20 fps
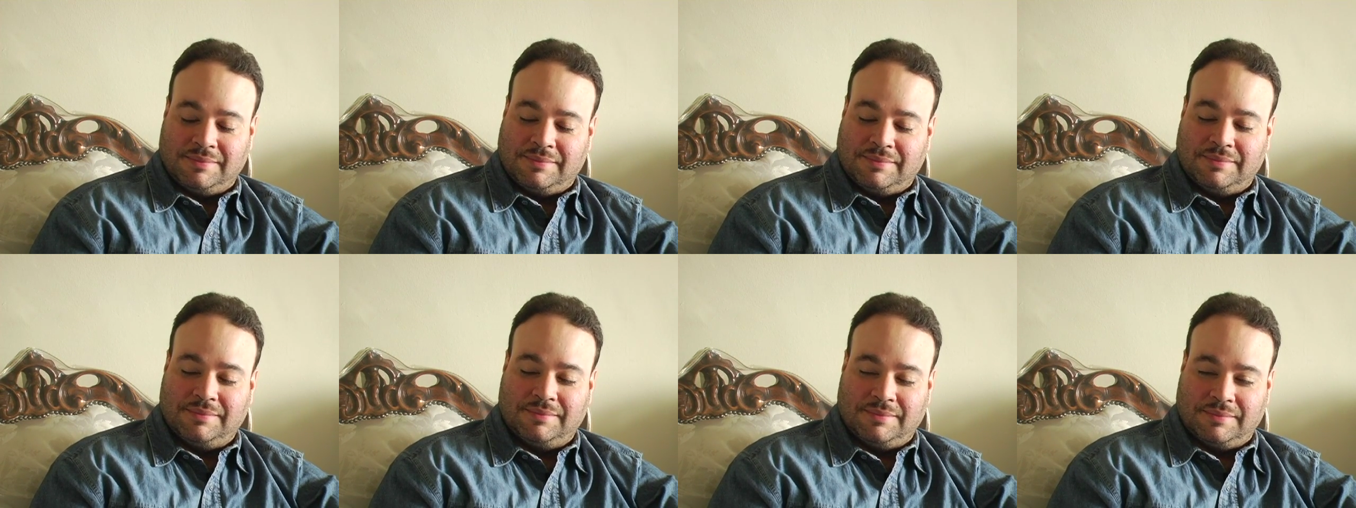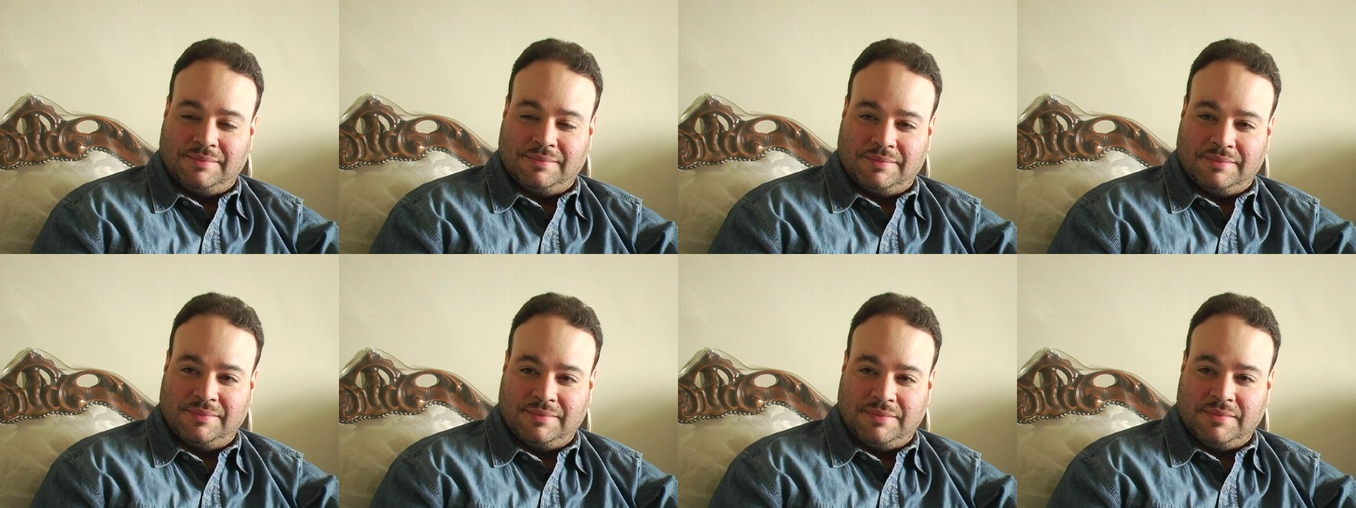
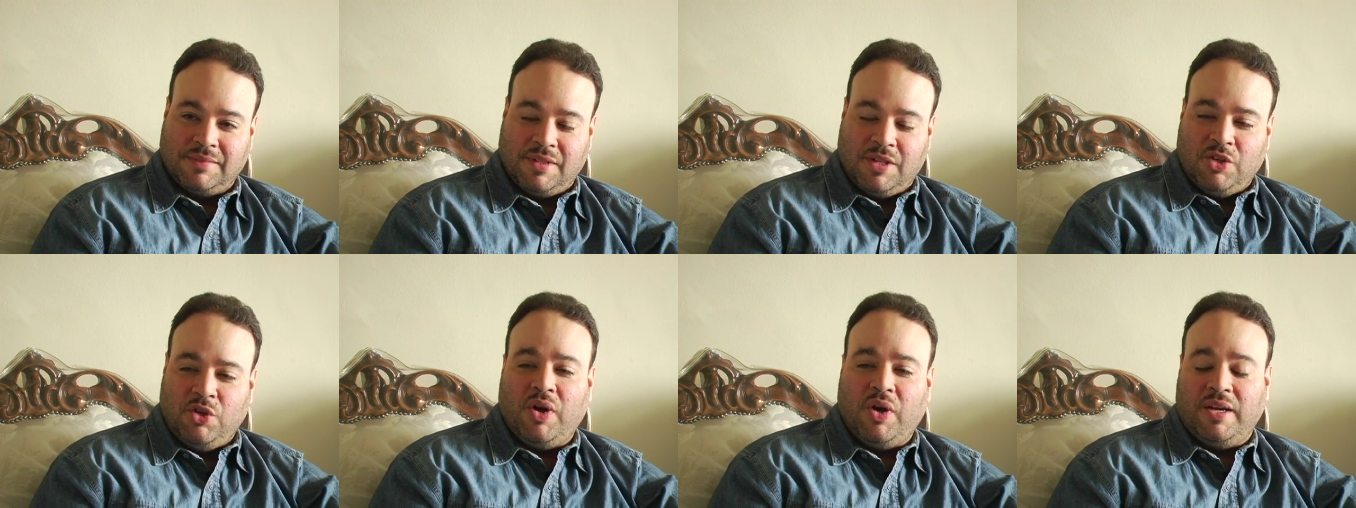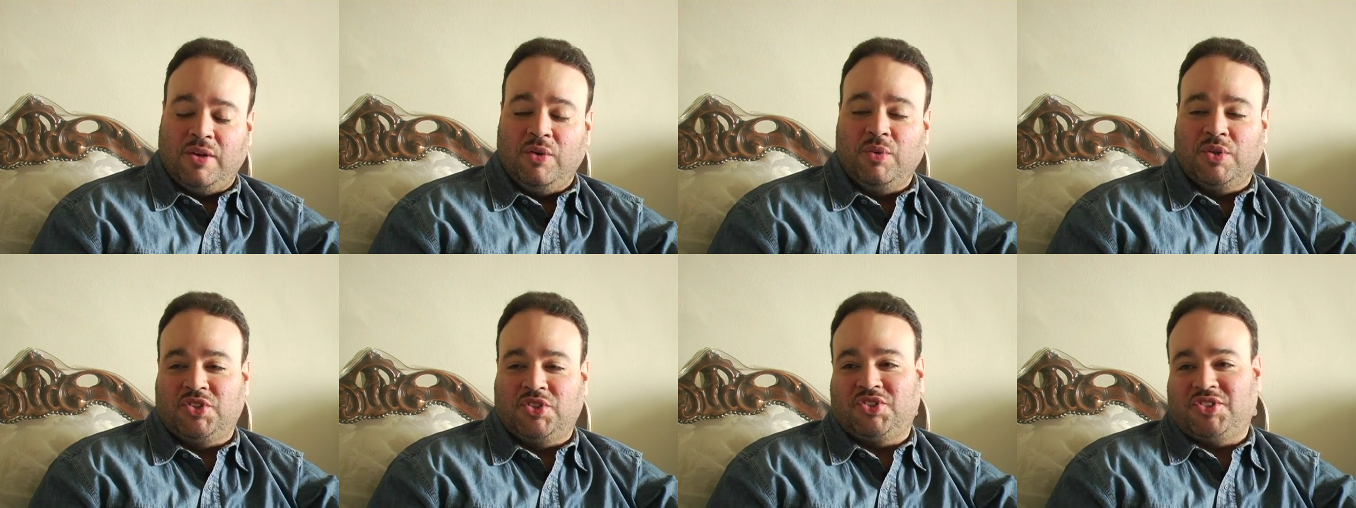No, I know
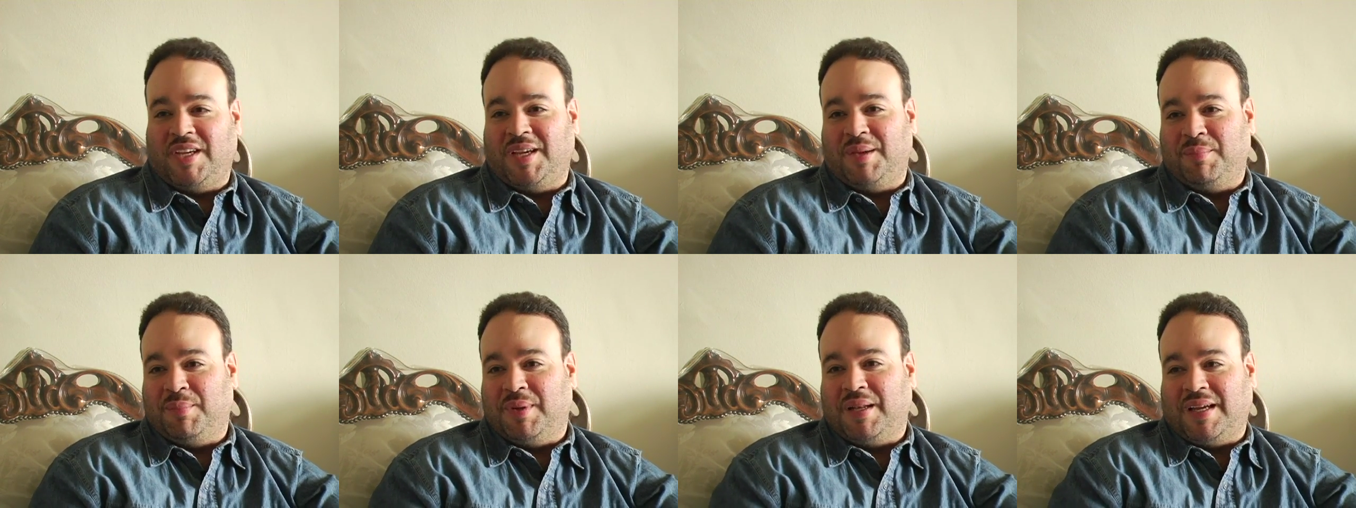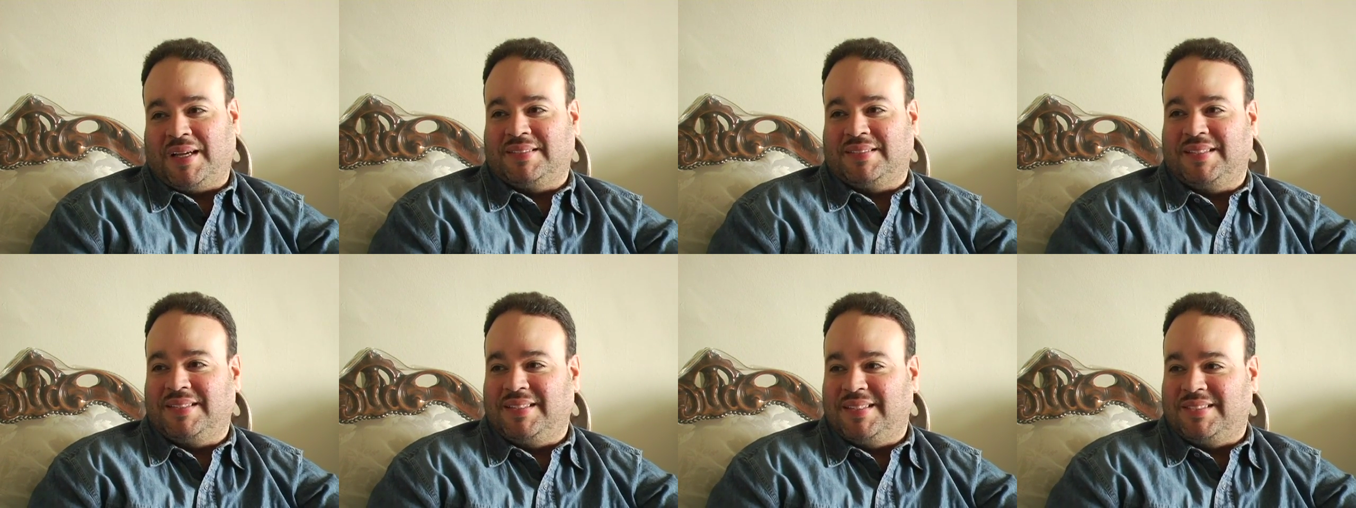what you're saying, but like I
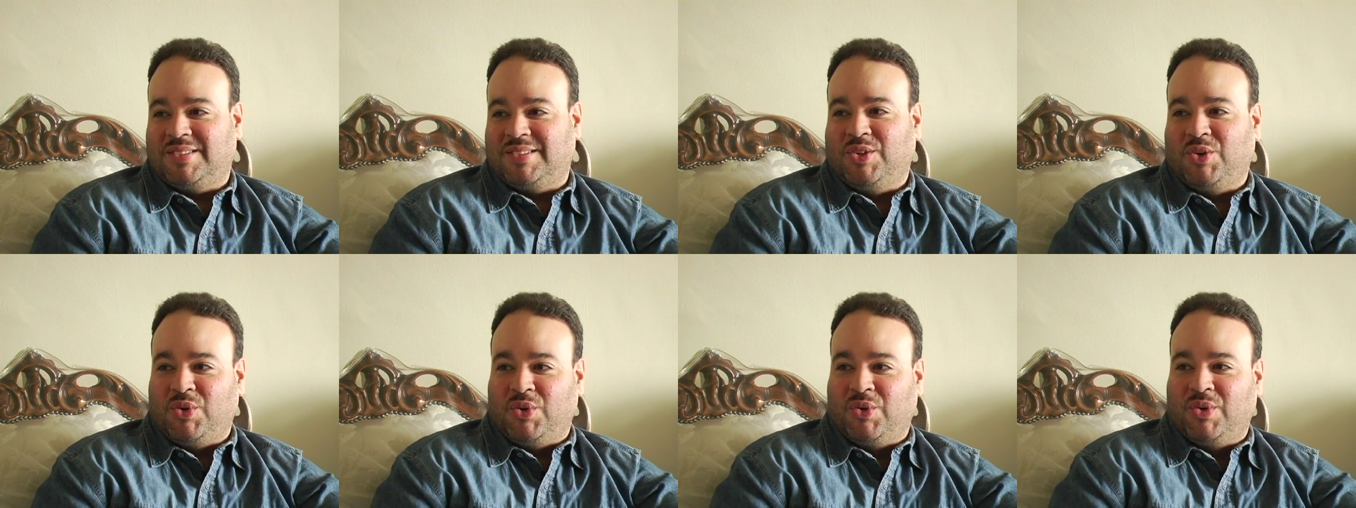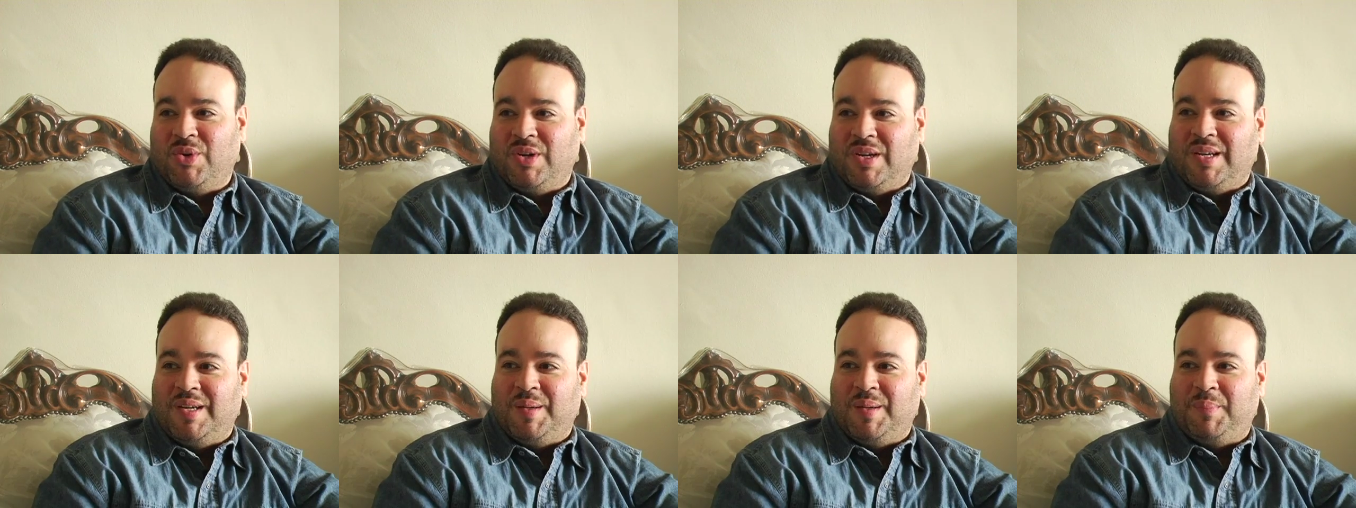said, there's no
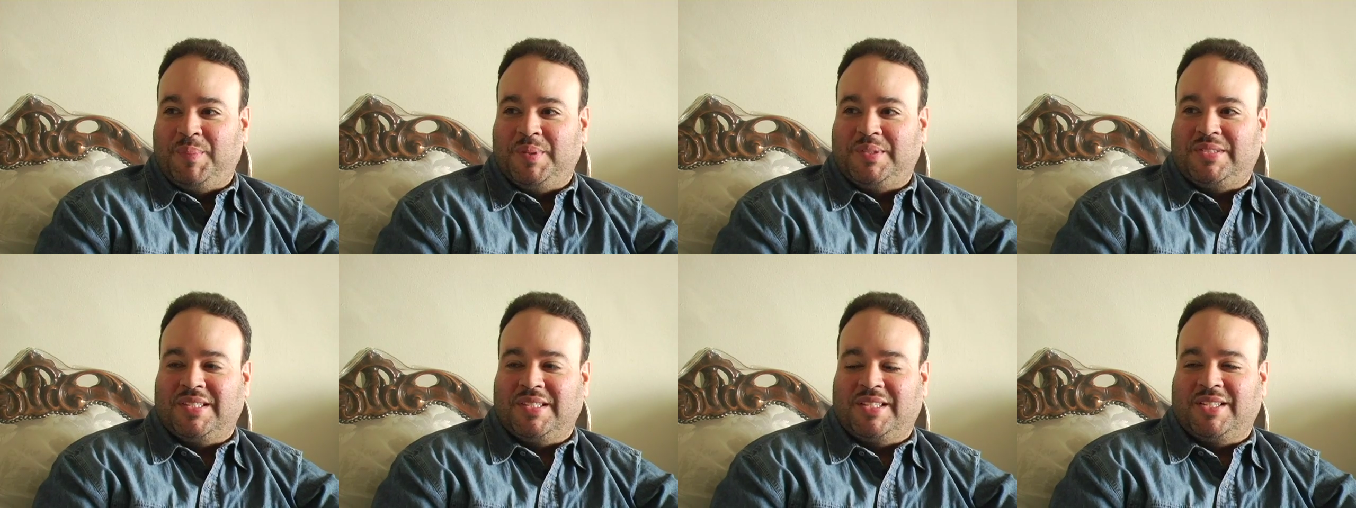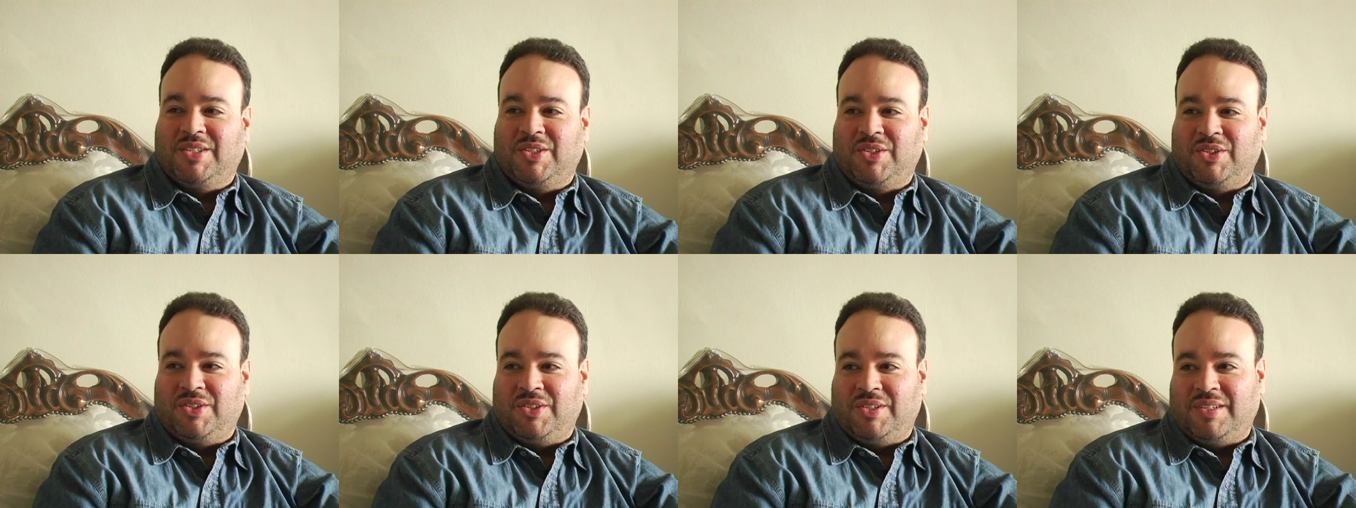
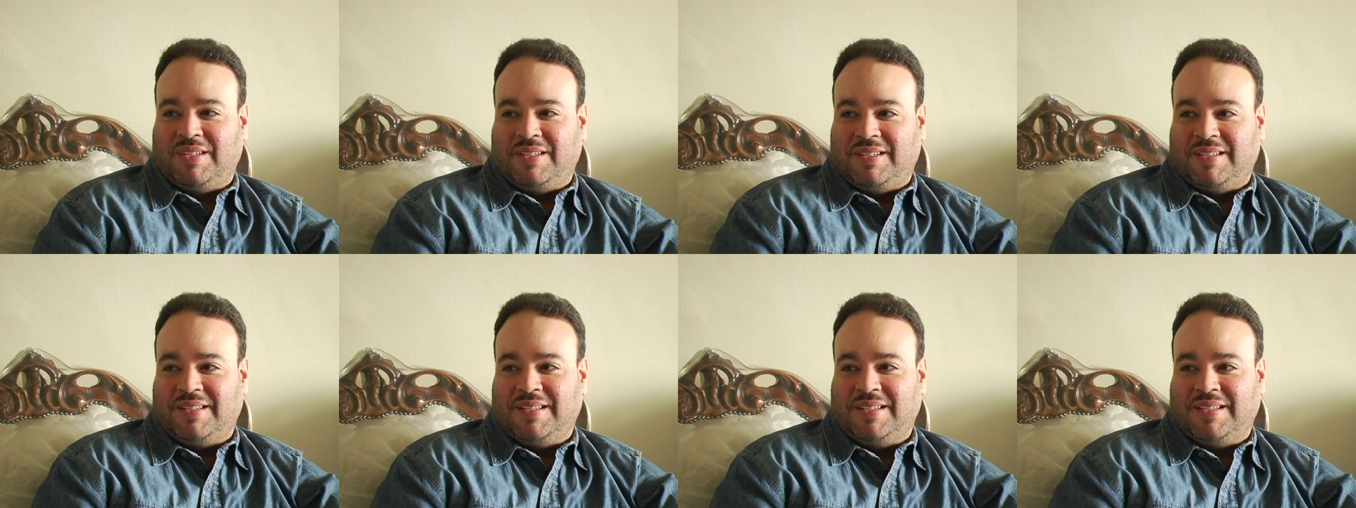particular